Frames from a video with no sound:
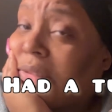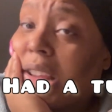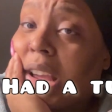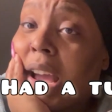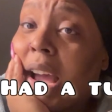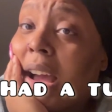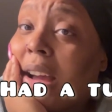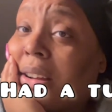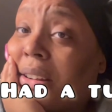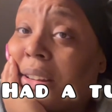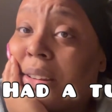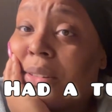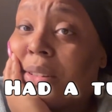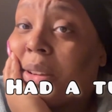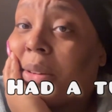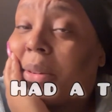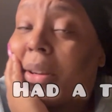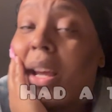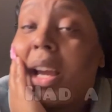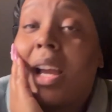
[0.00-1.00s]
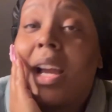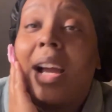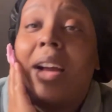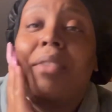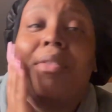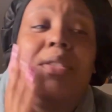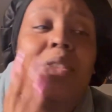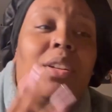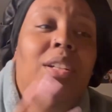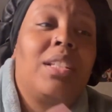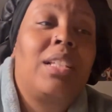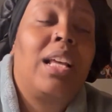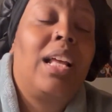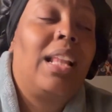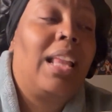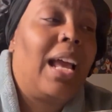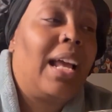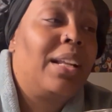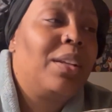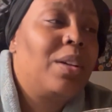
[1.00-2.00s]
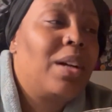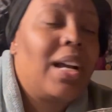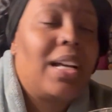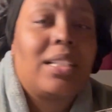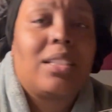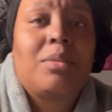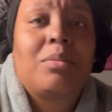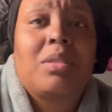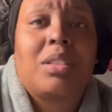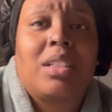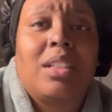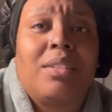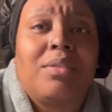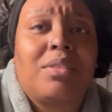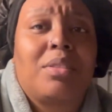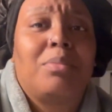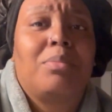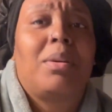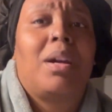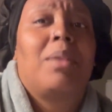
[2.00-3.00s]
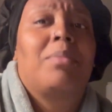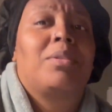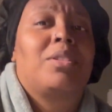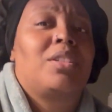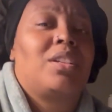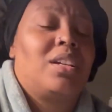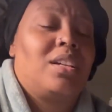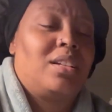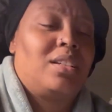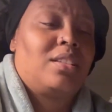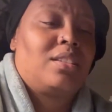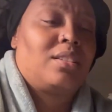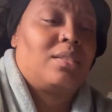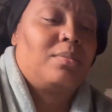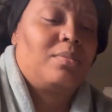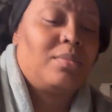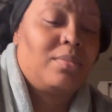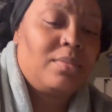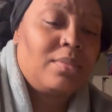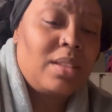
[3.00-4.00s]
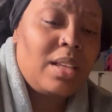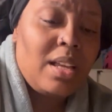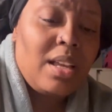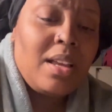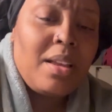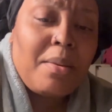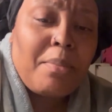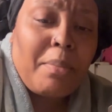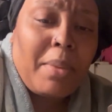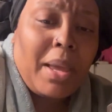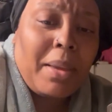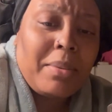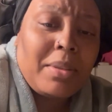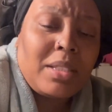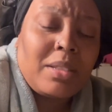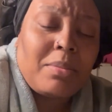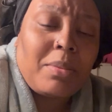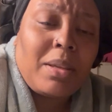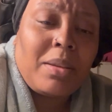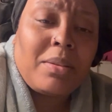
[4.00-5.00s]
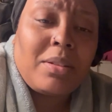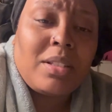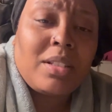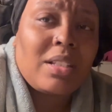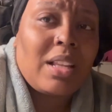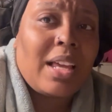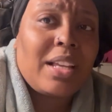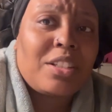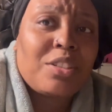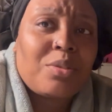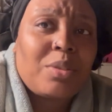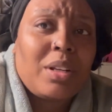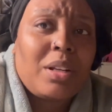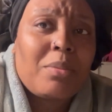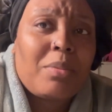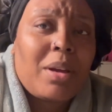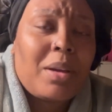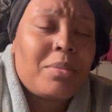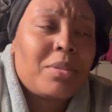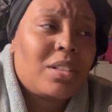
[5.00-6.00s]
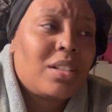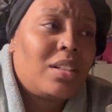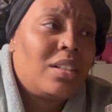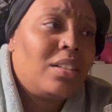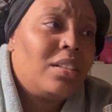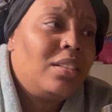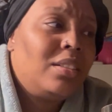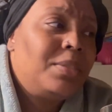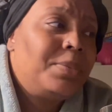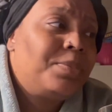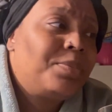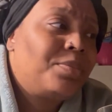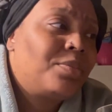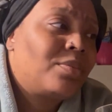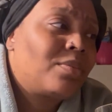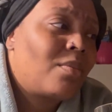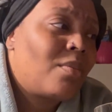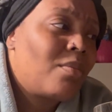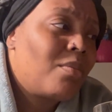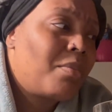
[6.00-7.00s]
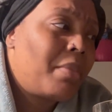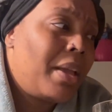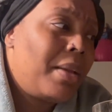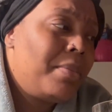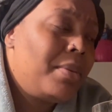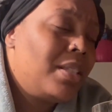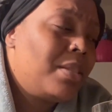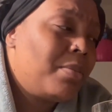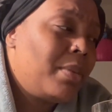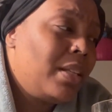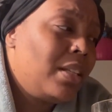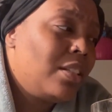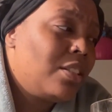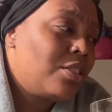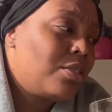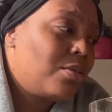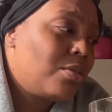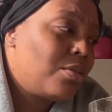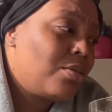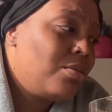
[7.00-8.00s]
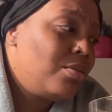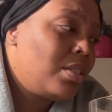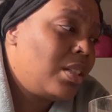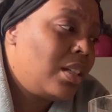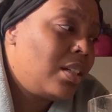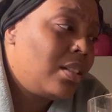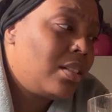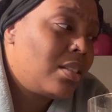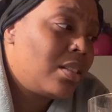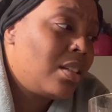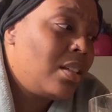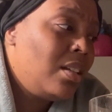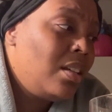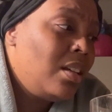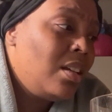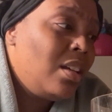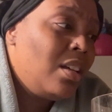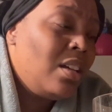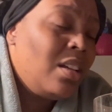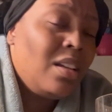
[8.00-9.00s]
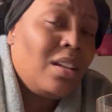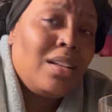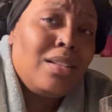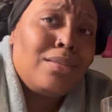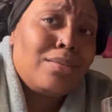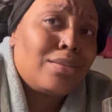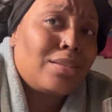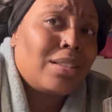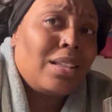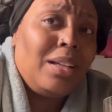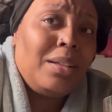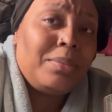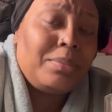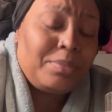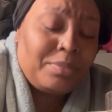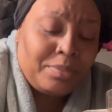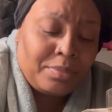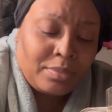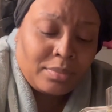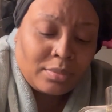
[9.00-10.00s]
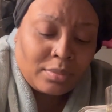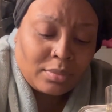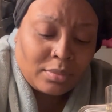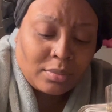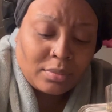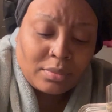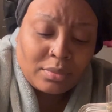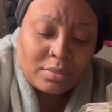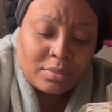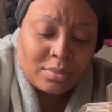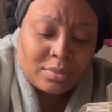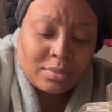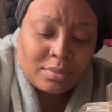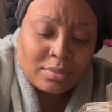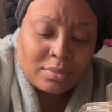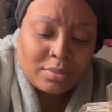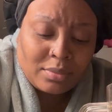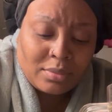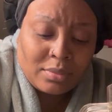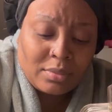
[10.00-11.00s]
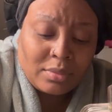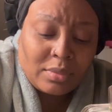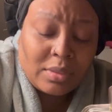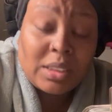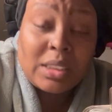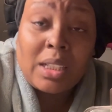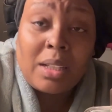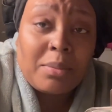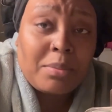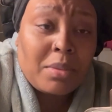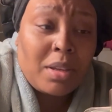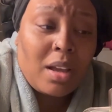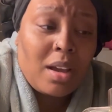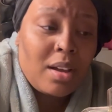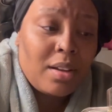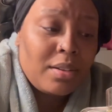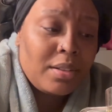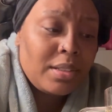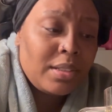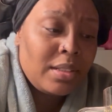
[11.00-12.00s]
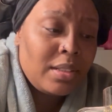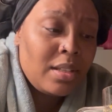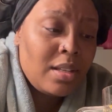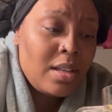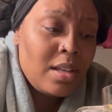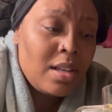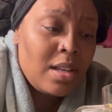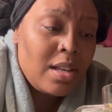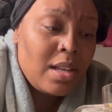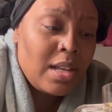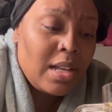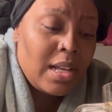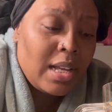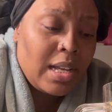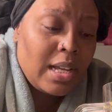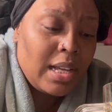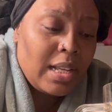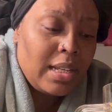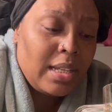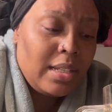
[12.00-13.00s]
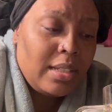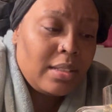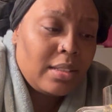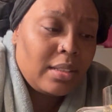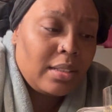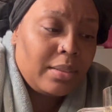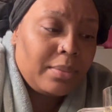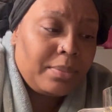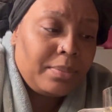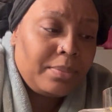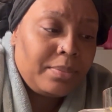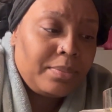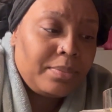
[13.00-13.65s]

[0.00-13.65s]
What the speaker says: I don't even know what I got for a salad. I know I got some stuff, some Parmesan, some baby spinach, like shredded Parmesan, baby spinach, some croutons. Something, y'all. I need something.